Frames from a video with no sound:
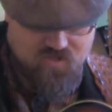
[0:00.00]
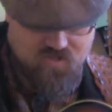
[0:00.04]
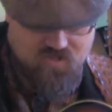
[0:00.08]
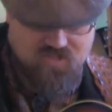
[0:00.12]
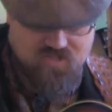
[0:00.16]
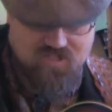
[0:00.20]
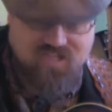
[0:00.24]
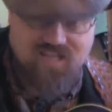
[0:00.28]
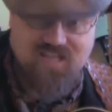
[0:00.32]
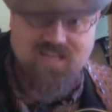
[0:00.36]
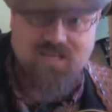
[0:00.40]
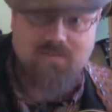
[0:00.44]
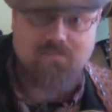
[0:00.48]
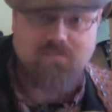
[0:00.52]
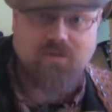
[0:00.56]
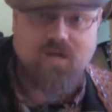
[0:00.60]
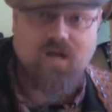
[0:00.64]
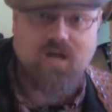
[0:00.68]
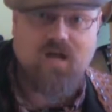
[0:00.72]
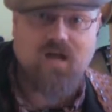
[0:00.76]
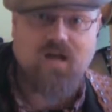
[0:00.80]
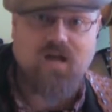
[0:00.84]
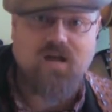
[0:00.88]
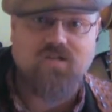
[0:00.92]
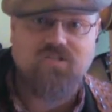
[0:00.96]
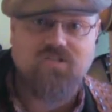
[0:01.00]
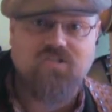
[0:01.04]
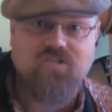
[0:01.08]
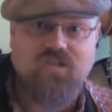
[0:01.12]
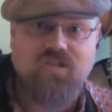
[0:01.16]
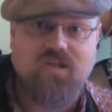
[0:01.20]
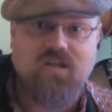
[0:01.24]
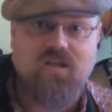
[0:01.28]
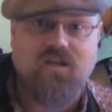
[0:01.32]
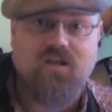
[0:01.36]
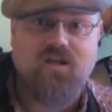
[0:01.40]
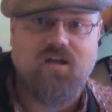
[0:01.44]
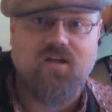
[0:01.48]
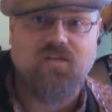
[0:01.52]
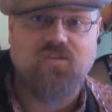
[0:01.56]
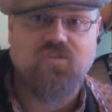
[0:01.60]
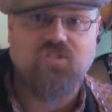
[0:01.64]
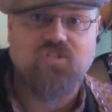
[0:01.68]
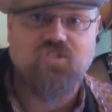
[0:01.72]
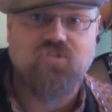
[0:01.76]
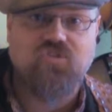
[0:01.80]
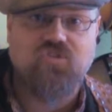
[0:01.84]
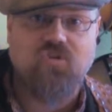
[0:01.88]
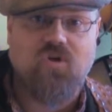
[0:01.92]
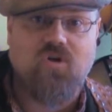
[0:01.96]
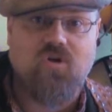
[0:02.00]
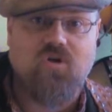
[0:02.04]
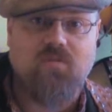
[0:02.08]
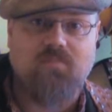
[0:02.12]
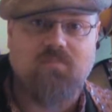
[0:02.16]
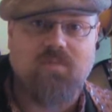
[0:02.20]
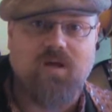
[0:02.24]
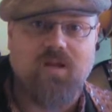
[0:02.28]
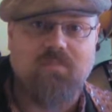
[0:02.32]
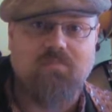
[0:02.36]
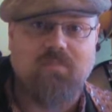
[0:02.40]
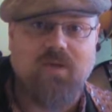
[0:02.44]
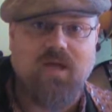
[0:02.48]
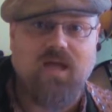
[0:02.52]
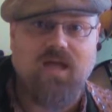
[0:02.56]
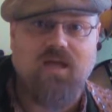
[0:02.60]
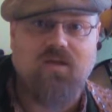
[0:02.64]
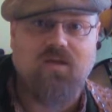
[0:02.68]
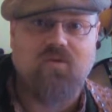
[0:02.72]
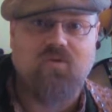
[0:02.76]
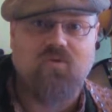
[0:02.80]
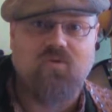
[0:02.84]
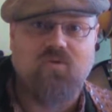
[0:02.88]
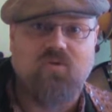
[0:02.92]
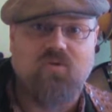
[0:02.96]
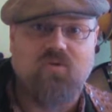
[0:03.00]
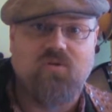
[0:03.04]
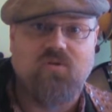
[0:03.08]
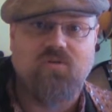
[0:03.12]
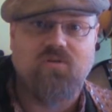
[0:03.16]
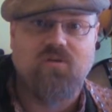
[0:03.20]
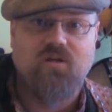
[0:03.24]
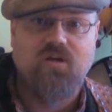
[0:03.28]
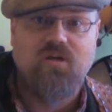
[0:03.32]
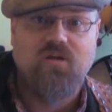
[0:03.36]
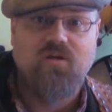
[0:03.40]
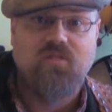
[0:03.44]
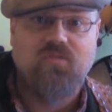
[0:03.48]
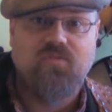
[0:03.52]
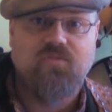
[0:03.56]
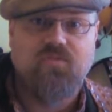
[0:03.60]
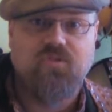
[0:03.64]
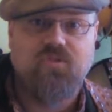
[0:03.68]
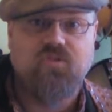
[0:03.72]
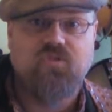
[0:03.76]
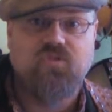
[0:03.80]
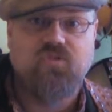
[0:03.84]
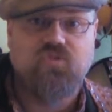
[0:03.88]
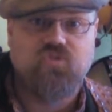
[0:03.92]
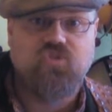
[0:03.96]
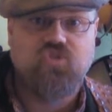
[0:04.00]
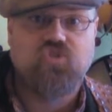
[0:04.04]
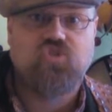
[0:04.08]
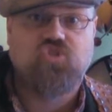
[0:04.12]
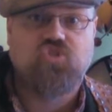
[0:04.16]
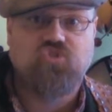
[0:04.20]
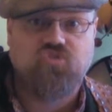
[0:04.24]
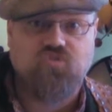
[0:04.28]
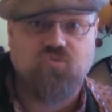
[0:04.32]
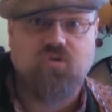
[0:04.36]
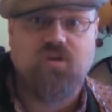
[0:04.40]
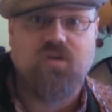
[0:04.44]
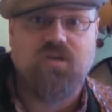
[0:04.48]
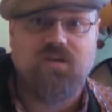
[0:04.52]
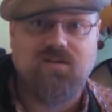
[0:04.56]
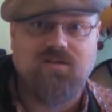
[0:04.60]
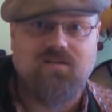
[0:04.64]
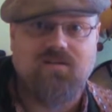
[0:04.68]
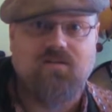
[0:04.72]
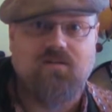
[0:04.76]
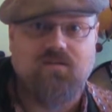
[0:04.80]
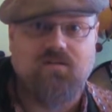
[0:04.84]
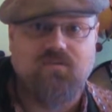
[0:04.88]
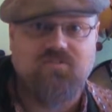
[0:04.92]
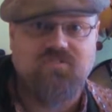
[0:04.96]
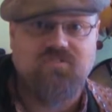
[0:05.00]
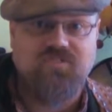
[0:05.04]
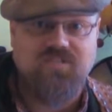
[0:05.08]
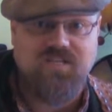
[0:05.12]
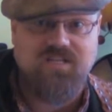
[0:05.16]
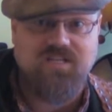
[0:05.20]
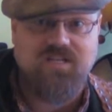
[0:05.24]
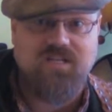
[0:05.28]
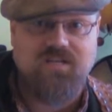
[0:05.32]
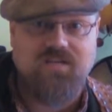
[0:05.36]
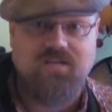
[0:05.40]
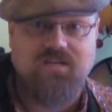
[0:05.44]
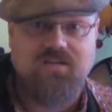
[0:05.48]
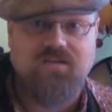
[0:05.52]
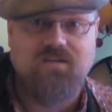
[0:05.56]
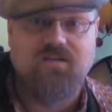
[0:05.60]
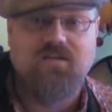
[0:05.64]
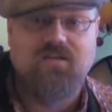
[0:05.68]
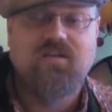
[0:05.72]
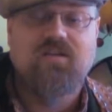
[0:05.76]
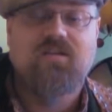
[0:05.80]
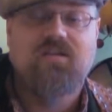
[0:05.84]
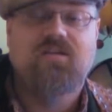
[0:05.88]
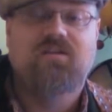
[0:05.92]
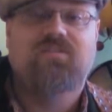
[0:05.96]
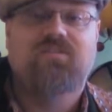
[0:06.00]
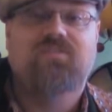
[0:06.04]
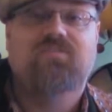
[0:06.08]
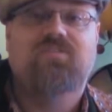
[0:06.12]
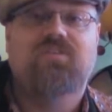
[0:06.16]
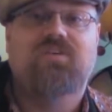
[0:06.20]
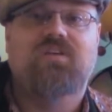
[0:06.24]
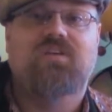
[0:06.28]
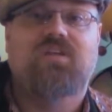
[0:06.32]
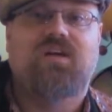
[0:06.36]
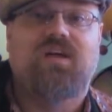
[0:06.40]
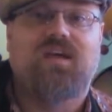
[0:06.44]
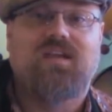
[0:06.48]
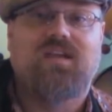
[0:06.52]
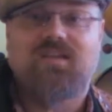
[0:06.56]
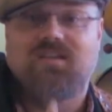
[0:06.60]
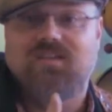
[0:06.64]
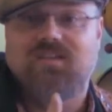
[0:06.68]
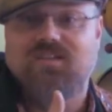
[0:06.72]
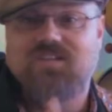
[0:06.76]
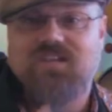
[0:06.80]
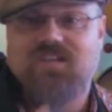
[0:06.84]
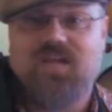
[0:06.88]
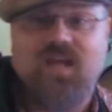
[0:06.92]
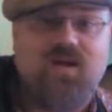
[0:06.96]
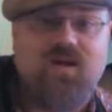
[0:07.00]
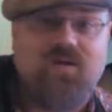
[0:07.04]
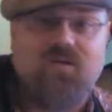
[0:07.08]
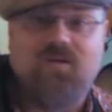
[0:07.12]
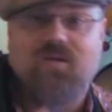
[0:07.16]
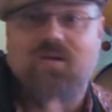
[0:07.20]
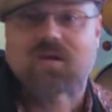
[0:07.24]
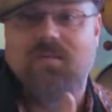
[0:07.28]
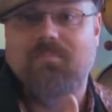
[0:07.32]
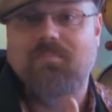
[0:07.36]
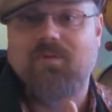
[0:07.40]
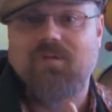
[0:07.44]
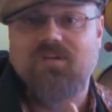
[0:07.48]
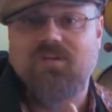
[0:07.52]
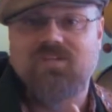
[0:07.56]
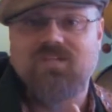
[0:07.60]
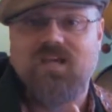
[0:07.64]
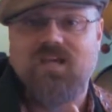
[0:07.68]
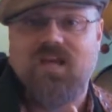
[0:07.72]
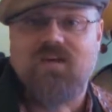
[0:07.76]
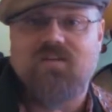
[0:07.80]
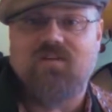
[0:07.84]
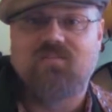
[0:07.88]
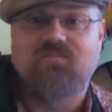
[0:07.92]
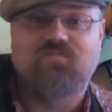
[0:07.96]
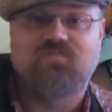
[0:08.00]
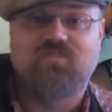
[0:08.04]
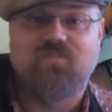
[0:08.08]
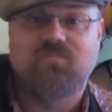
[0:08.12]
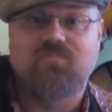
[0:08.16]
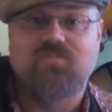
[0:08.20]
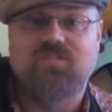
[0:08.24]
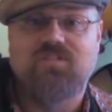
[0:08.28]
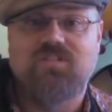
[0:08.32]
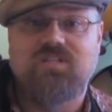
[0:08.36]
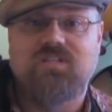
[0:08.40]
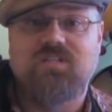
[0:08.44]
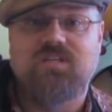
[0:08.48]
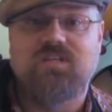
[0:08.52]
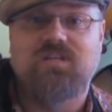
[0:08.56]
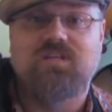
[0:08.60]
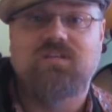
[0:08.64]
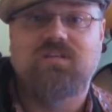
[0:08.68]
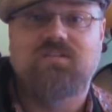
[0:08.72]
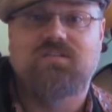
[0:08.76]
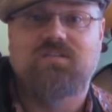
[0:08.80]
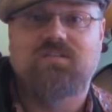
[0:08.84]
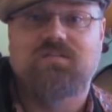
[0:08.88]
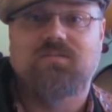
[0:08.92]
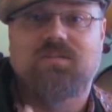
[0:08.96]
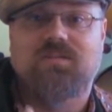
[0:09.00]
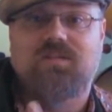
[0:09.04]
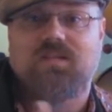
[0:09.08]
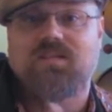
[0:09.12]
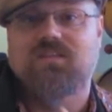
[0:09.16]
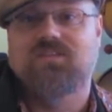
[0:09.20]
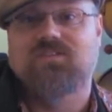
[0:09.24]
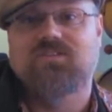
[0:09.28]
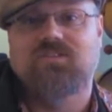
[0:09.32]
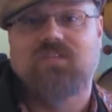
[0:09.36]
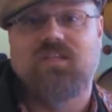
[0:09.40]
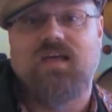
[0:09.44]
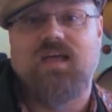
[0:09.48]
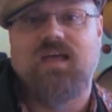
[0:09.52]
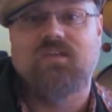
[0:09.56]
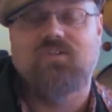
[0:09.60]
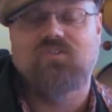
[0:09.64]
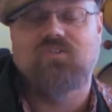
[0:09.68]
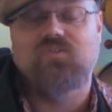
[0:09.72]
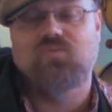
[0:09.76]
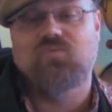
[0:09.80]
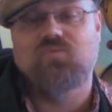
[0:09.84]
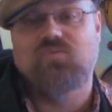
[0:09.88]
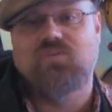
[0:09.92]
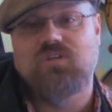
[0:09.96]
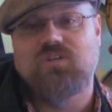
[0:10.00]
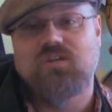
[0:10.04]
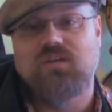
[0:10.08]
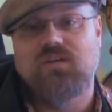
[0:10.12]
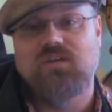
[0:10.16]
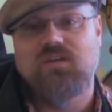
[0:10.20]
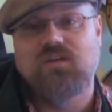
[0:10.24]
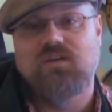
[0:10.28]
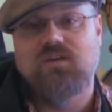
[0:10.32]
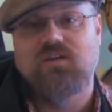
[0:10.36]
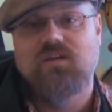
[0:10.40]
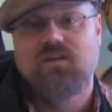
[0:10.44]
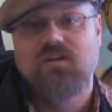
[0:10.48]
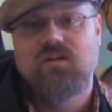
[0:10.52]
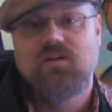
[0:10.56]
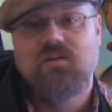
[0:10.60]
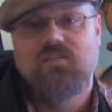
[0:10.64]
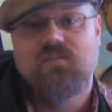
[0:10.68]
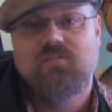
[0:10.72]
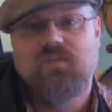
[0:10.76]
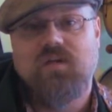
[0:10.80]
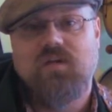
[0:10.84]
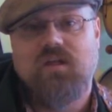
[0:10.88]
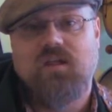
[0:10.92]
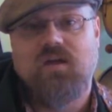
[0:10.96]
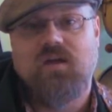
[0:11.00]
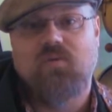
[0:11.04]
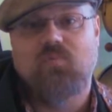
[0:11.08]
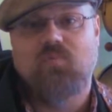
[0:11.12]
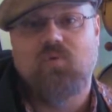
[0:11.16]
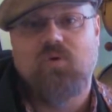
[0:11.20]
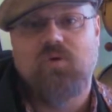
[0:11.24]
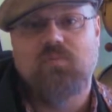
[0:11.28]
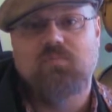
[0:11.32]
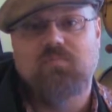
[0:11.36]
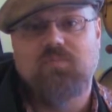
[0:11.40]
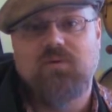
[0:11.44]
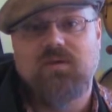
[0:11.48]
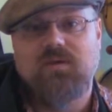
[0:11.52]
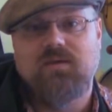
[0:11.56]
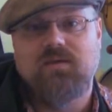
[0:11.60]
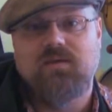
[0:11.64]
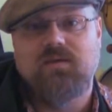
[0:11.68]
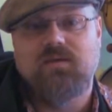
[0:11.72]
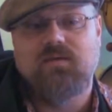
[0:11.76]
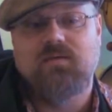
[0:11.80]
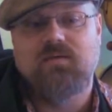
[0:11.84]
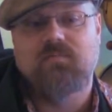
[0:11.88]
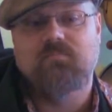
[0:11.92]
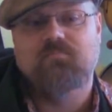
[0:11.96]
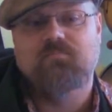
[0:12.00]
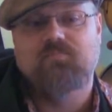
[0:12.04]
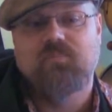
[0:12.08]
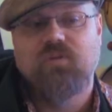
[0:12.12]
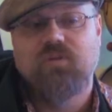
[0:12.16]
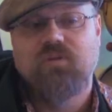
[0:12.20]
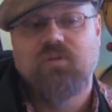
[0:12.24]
a D box and I start my pattern on the string D, then I can count up and down from D to get to that new key that I want to be in.